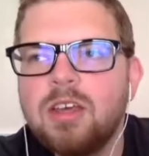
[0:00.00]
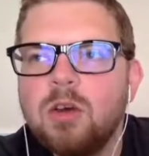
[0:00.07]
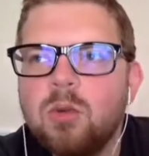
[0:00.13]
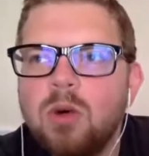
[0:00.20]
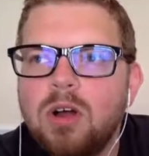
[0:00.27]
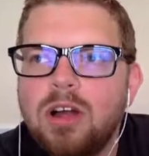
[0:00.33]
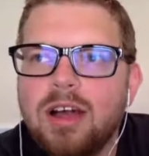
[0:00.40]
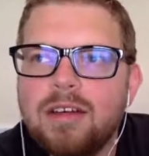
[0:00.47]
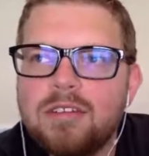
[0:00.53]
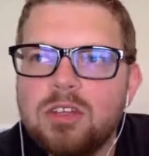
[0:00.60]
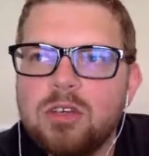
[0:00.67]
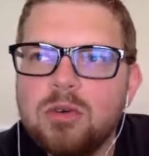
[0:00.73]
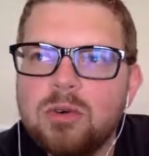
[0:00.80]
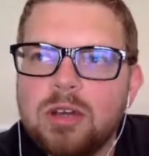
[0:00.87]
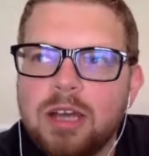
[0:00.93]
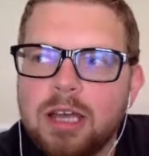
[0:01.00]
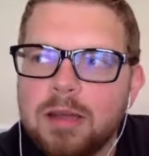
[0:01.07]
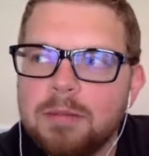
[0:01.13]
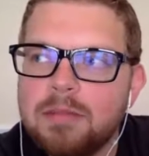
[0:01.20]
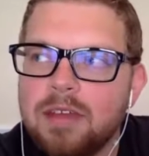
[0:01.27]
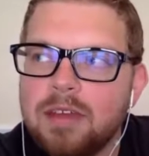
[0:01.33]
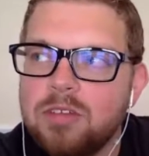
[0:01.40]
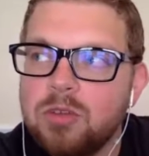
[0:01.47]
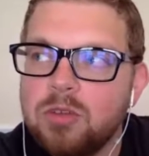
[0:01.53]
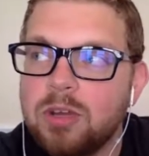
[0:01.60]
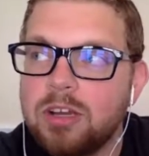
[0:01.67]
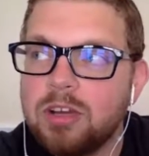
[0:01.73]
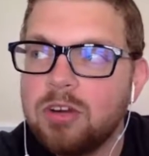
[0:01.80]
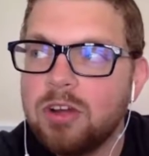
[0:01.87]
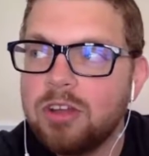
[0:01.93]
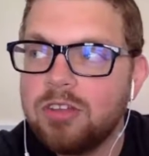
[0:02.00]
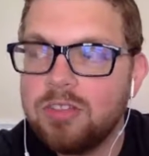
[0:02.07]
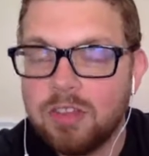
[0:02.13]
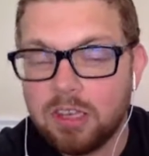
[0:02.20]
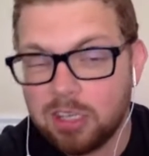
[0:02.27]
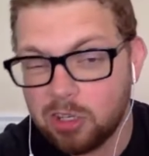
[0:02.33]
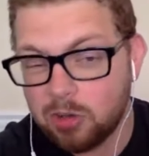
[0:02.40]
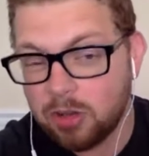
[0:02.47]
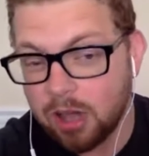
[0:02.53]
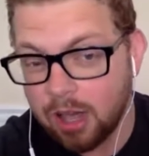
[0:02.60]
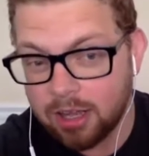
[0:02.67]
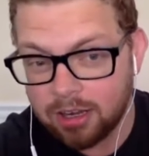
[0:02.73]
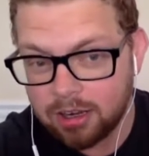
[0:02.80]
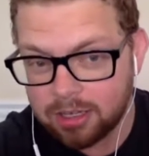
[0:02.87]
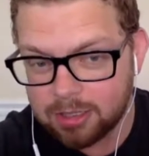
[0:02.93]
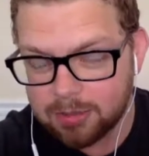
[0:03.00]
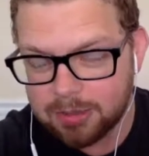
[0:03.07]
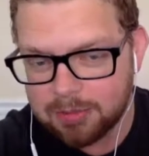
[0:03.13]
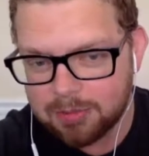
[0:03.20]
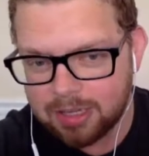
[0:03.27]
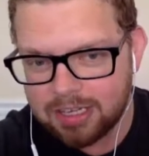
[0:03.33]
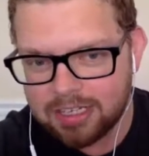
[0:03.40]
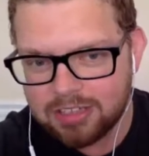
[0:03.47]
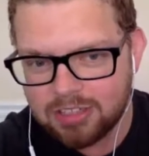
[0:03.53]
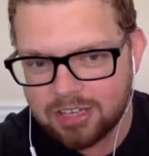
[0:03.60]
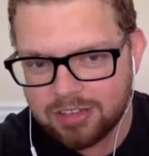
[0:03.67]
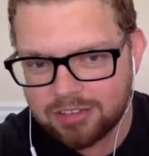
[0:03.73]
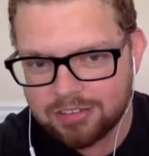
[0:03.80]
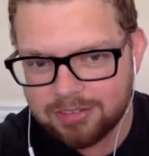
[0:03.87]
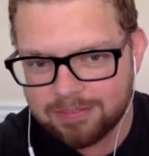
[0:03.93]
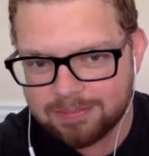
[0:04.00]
Well, have you run across the new God argument by any chance?